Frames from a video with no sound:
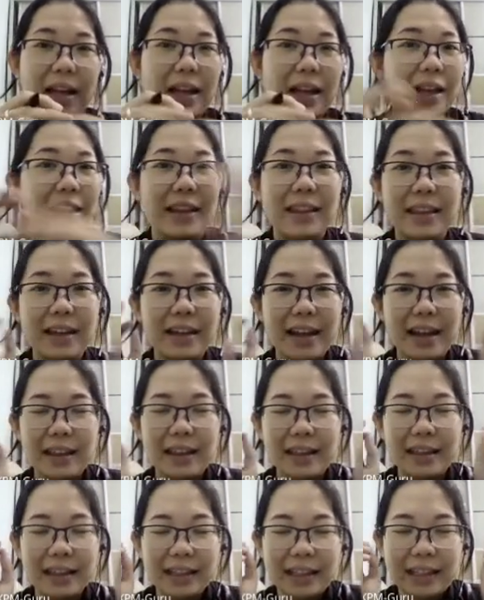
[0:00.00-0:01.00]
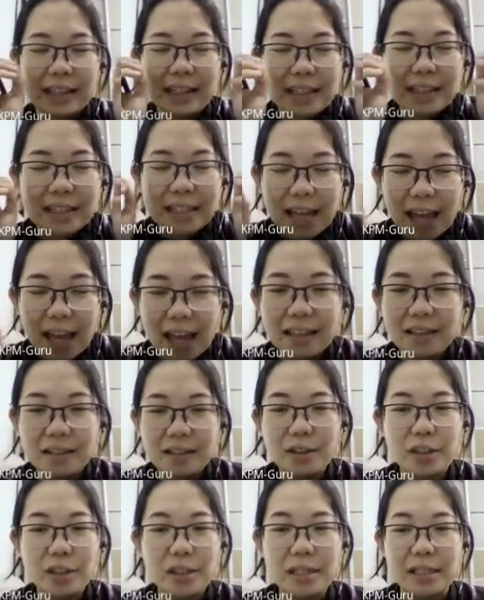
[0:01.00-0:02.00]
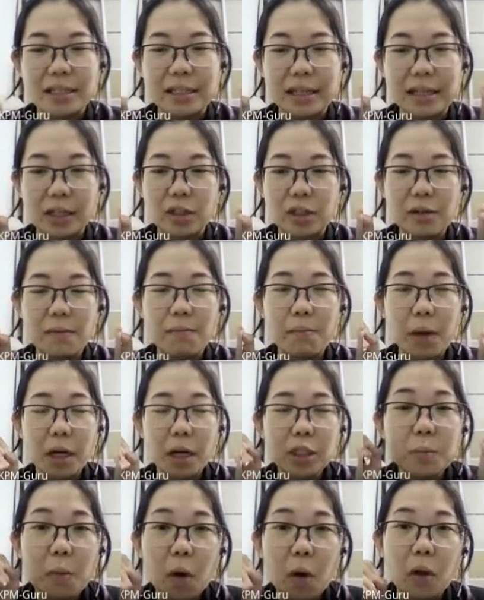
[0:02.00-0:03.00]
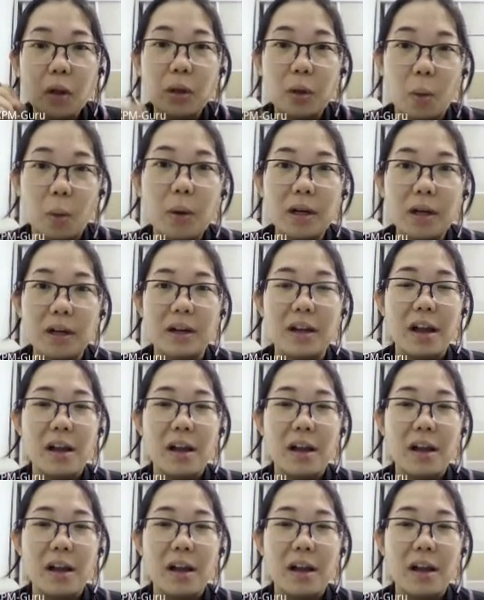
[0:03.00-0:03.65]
the heat energy is actually much more lower